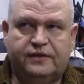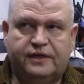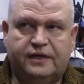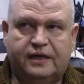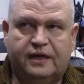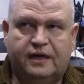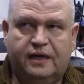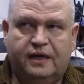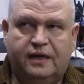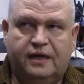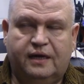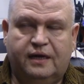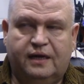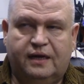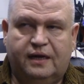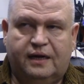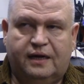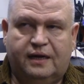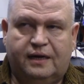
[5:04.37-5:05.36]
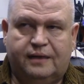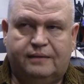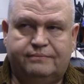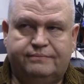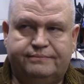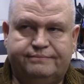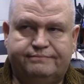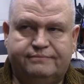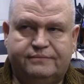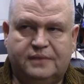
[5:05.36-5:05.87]
thing. Um,
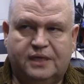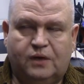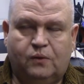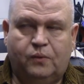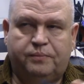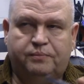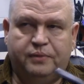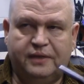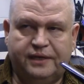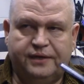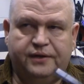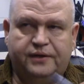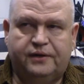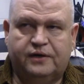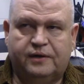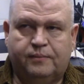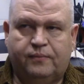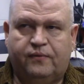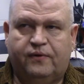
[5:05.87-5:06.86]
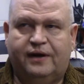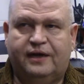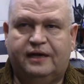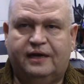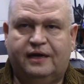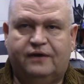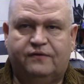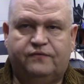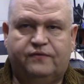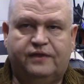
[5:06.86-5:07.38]
you know, what blend are you going to break
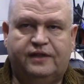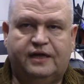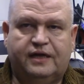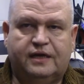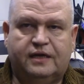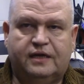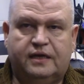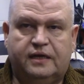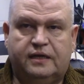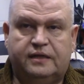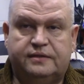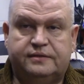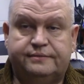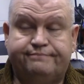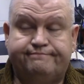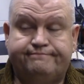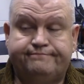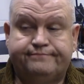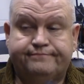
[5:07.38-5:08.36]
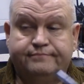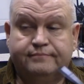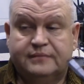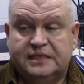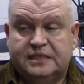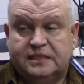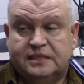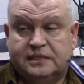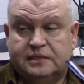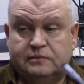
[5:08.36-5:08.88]
out for that occasion?
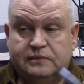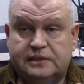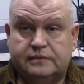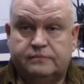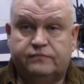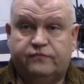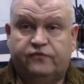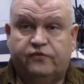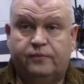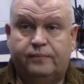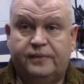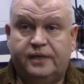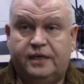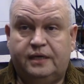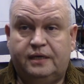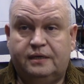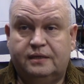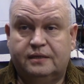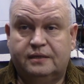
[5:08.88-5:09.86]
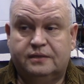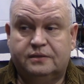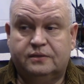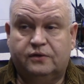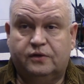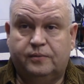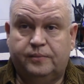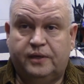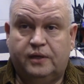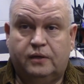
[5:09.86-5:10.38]
Well, for me, it's
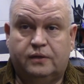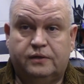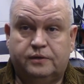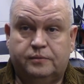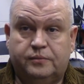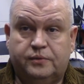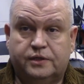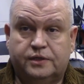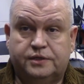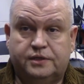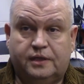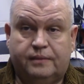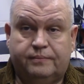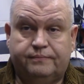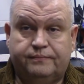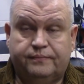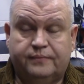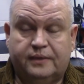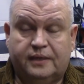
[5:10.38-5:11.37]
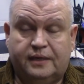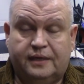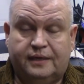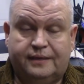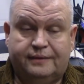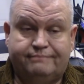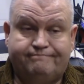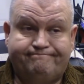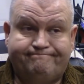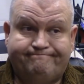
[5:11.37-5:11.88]
going to be Haunted Bookshop.
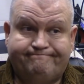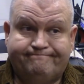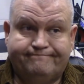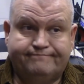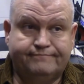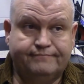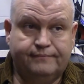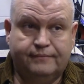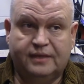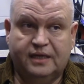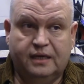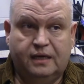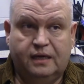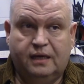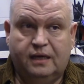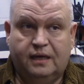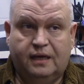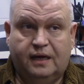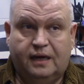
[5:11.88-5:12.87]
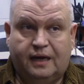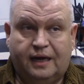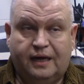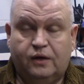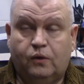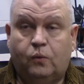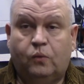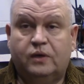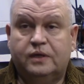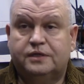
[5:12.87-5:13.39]
Um, I
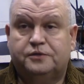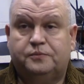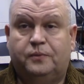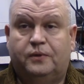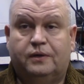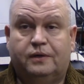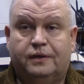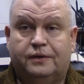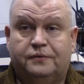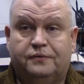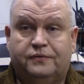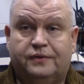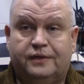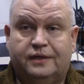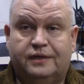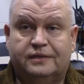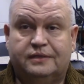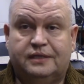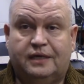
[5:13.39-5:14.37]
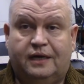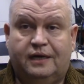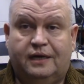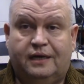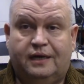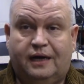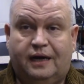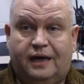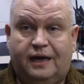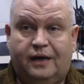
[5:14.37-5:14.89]
don't want to smoke other things. I,
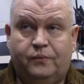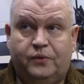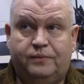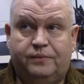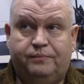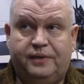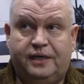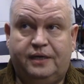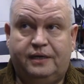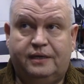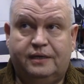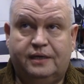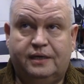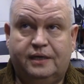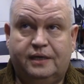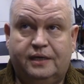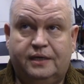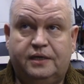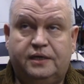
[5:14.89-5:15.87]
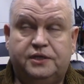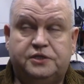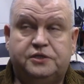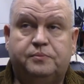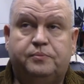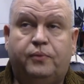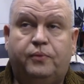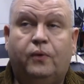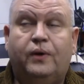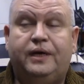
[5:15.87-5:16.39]
I would be
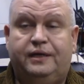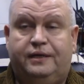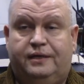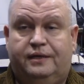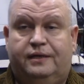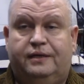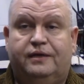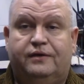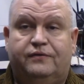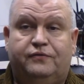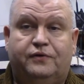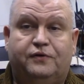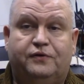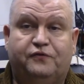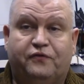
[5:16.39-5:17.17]
disappointed if on